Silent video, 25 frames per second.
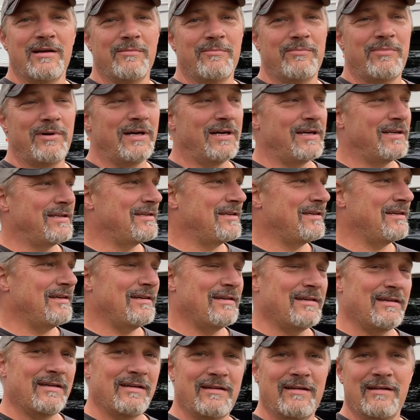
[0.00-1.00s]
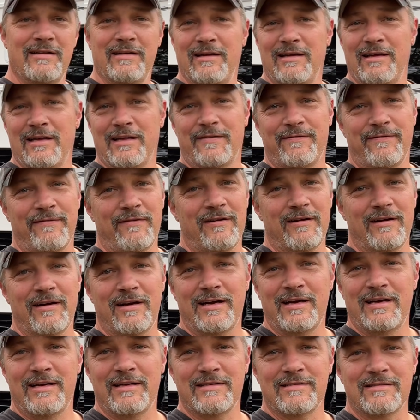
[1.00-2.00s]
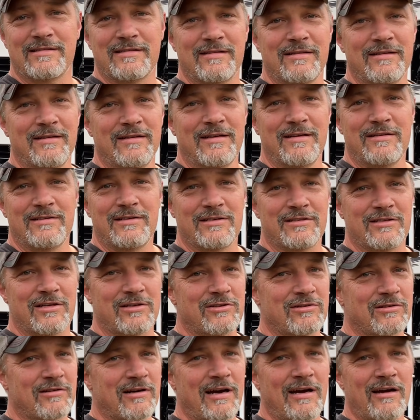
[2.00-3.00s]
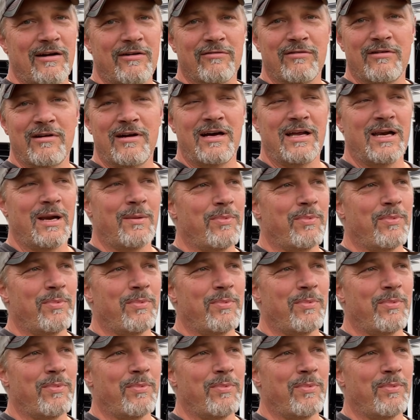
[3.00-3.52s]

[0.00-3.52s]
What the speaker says: But as far as just a trial run,